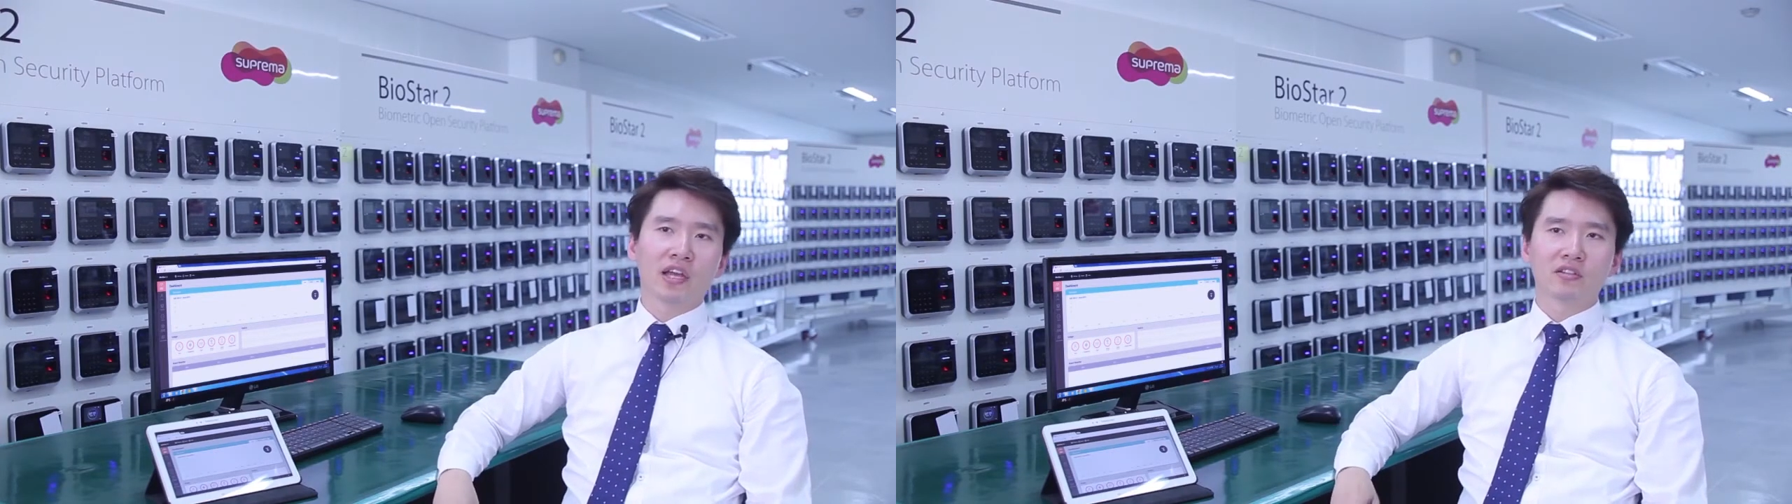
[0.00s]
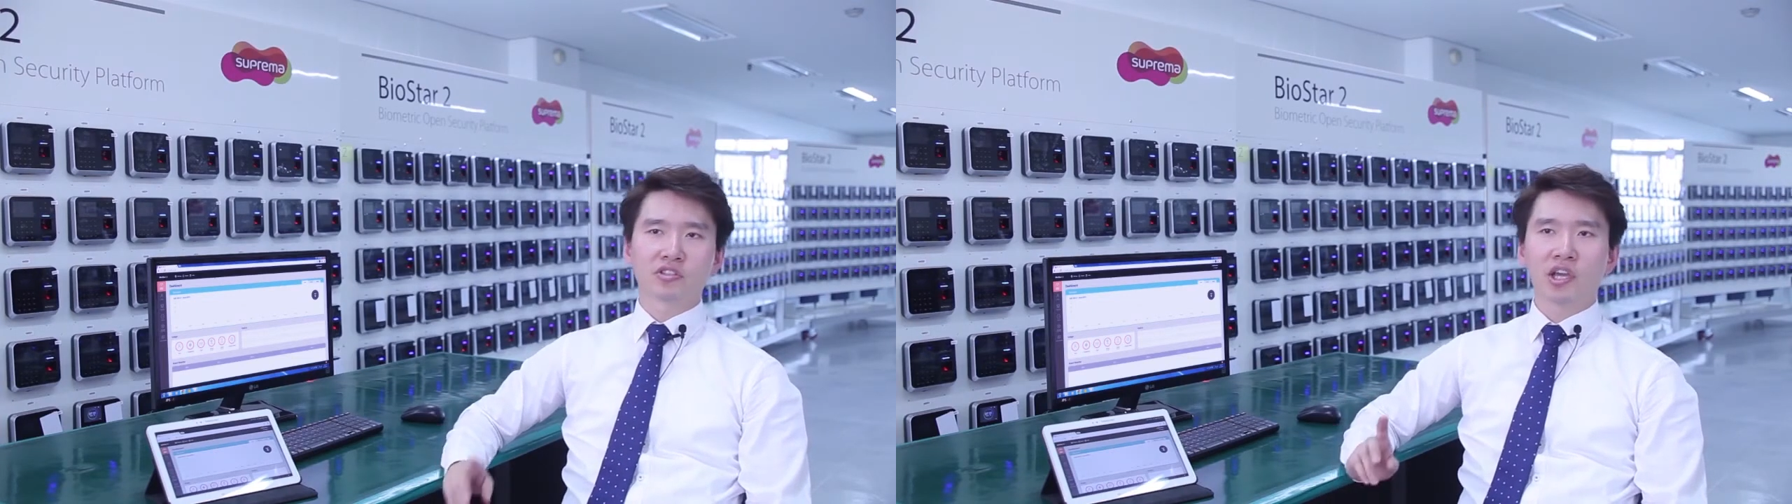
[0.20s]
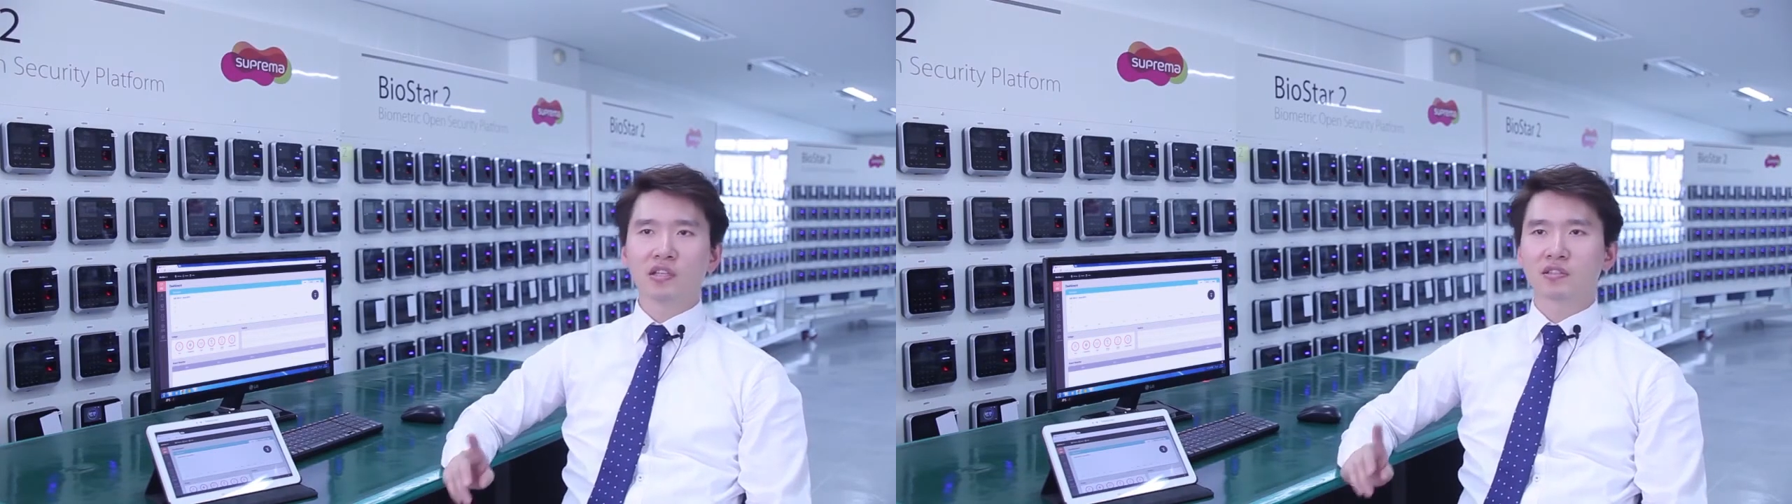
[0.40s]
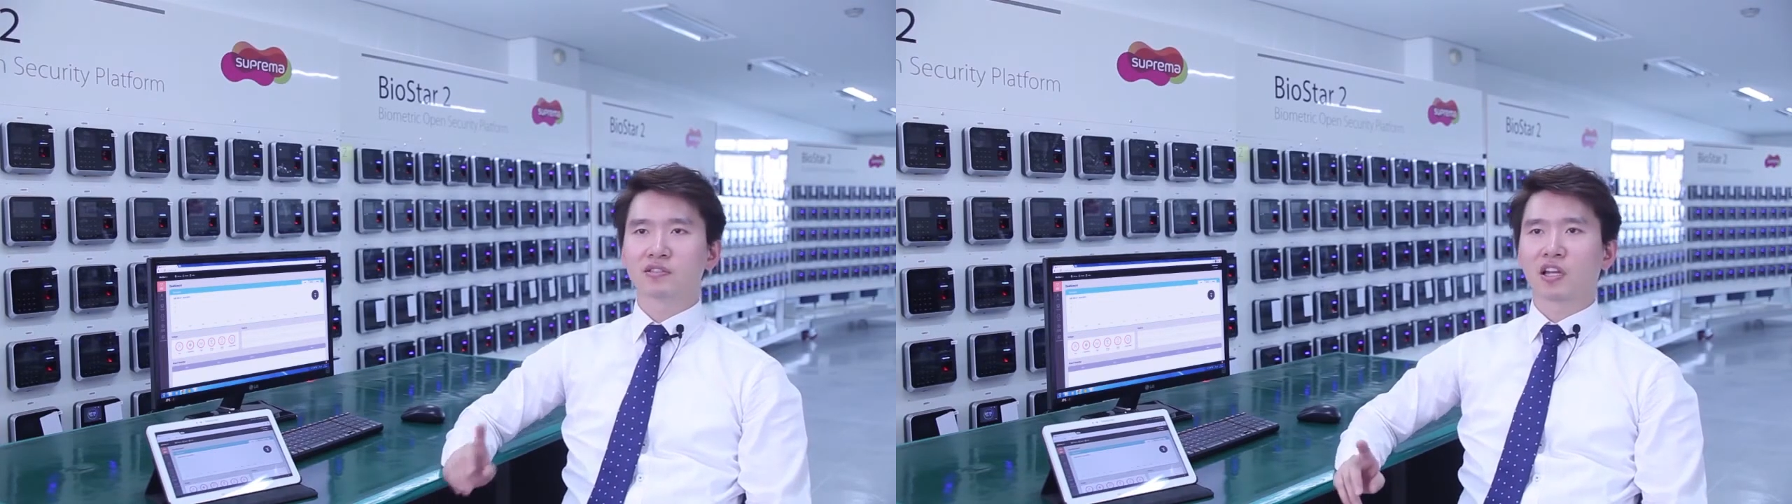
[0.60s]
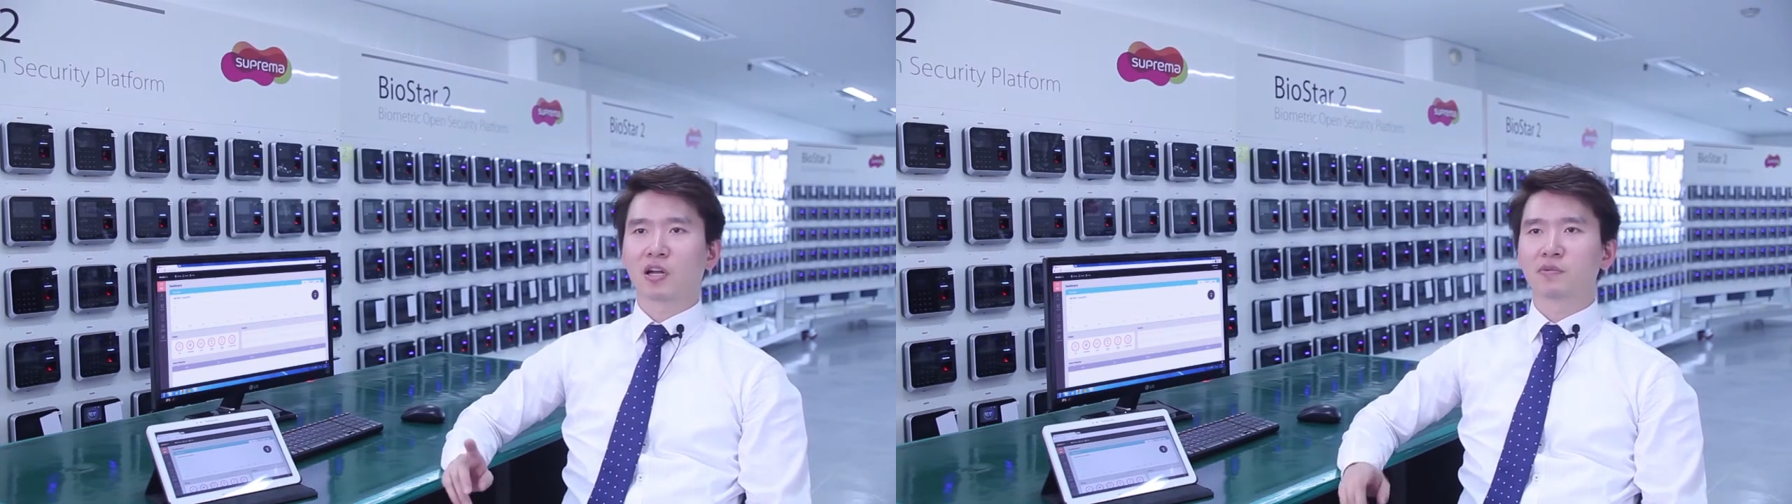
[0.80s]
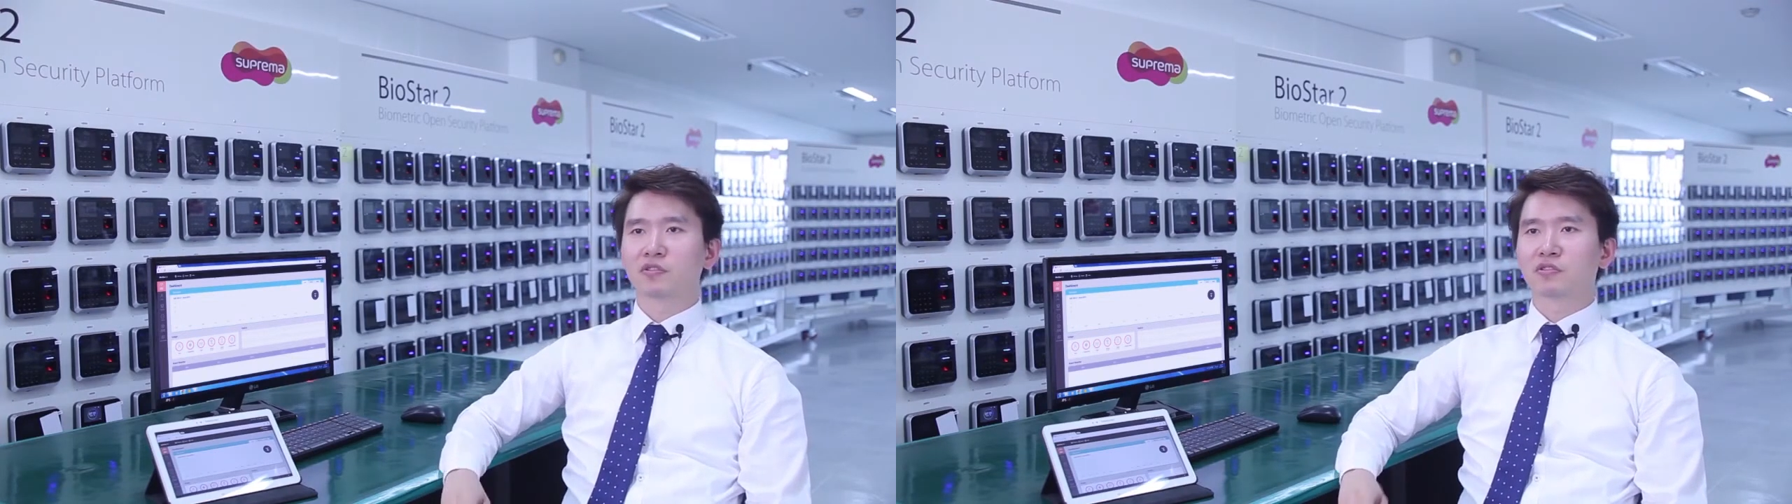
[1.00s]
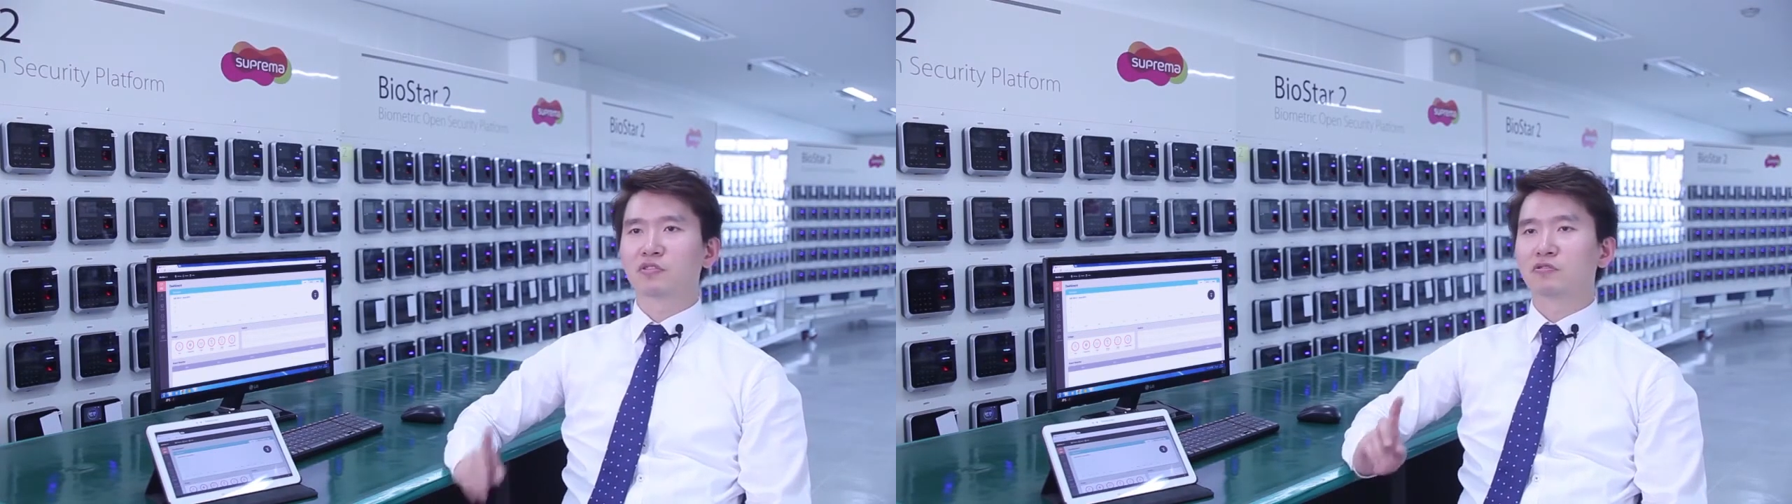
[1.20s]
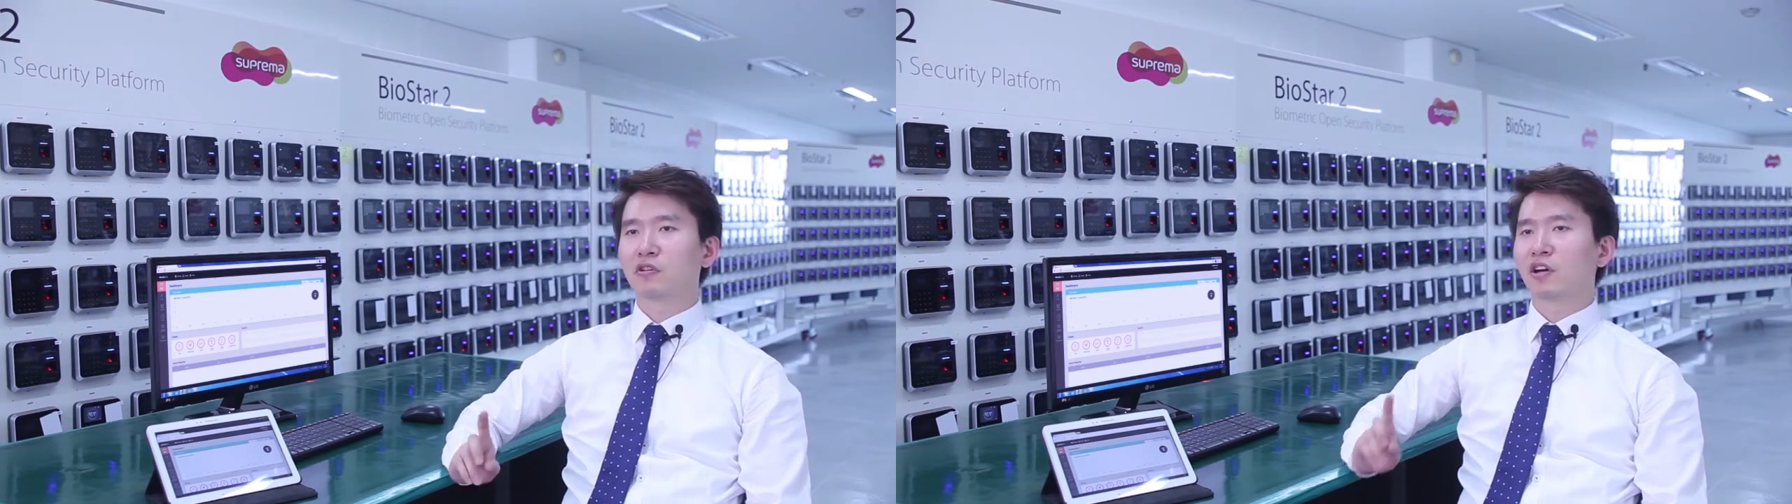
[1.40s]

and change the setup to suit